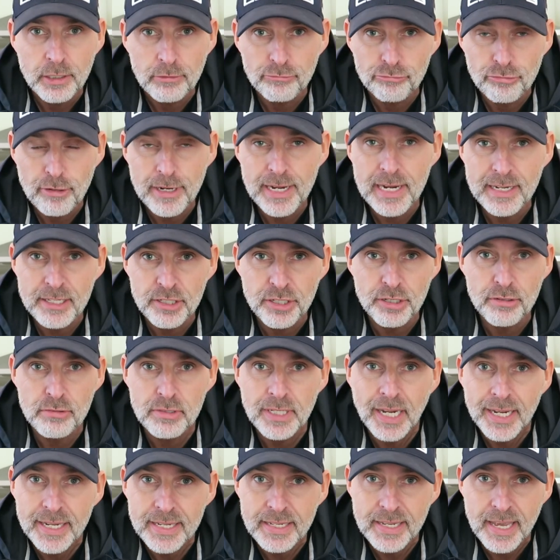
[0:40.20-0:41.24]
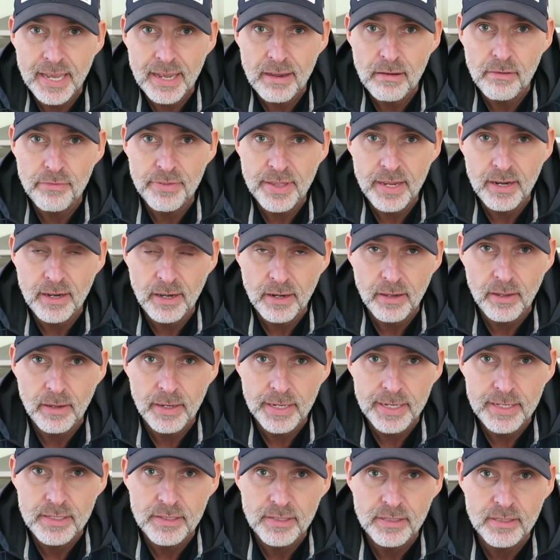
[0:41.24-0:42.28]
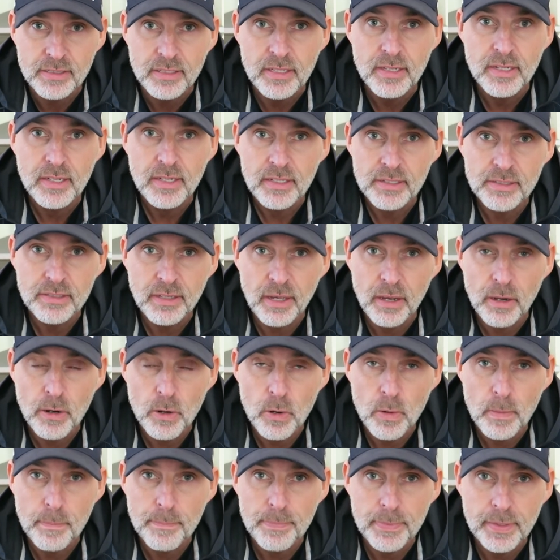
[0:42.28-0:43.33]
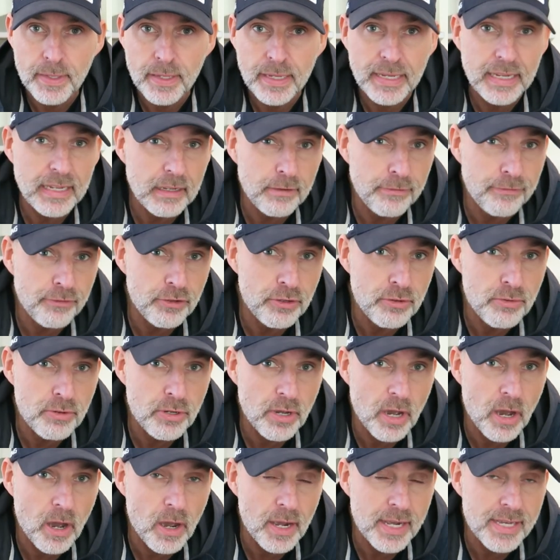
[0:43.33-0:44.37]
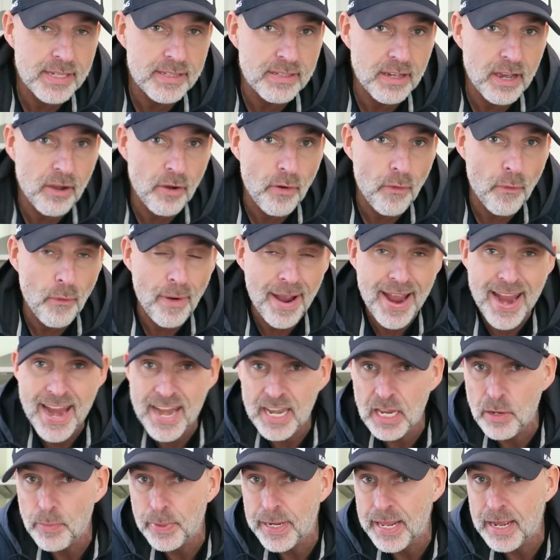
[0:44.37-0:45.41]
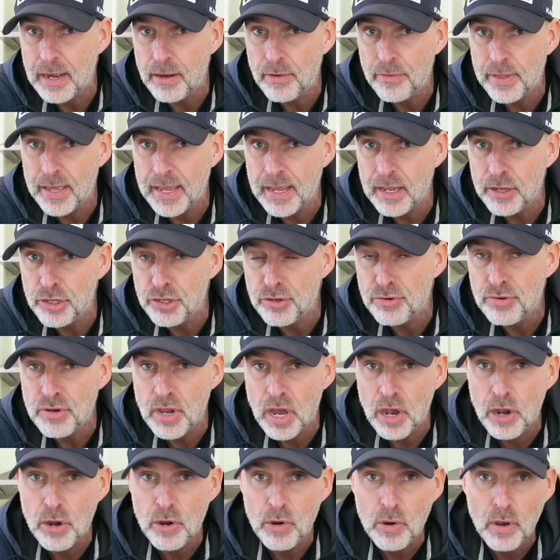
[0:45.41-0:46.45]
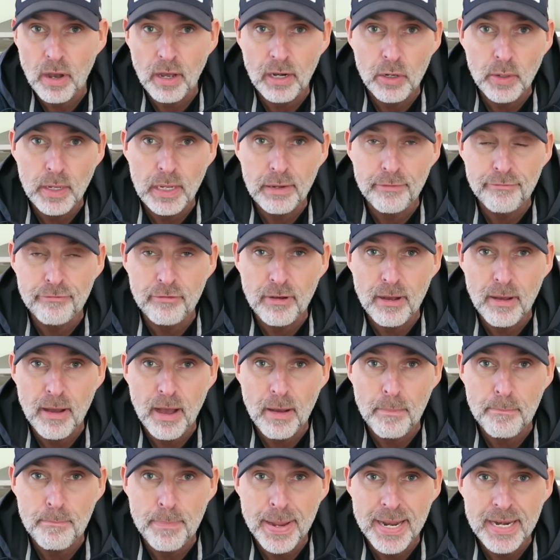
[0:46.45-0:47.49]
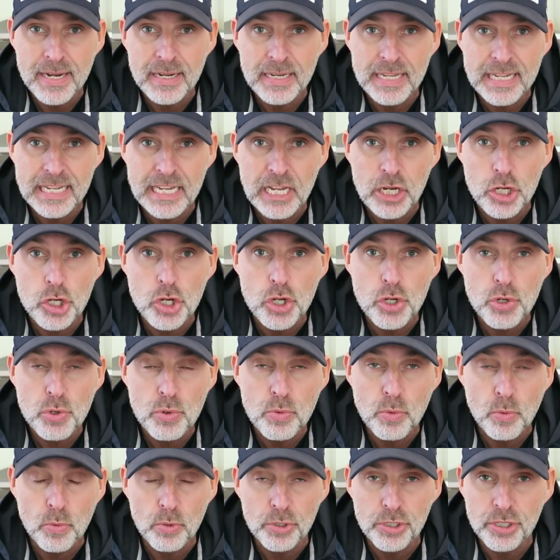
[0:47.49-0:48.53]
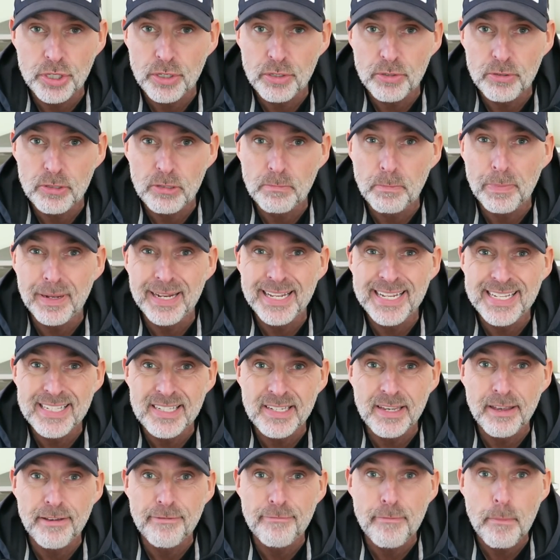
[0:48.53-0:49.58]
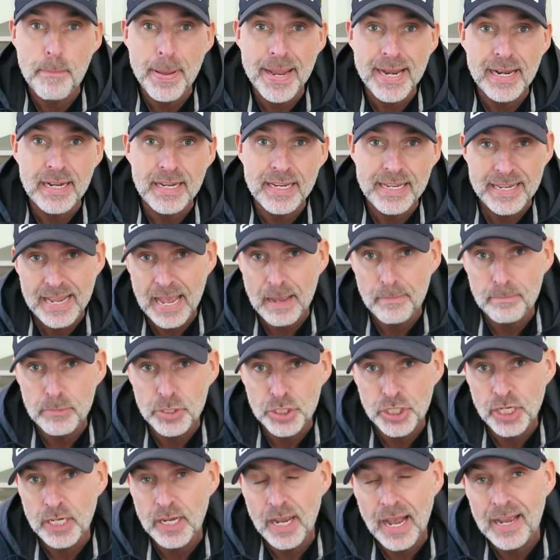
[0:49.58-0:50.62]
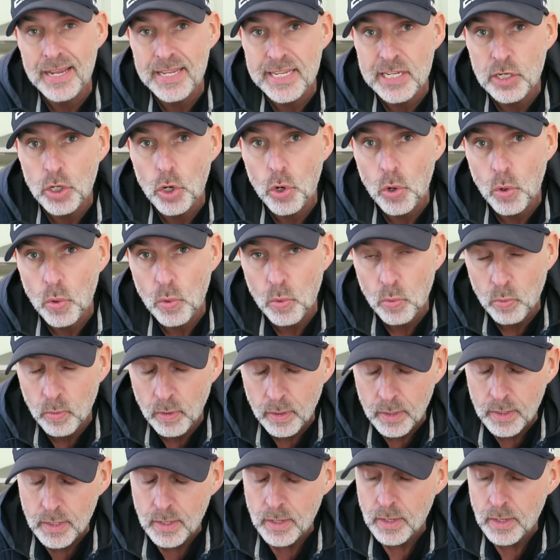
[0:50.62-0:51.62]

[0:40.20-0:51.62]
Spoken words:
really do take care of their clients. So if you guys or anyone out there you know are looking for a Bentley, new or used, please give Bentley Hampshire a call.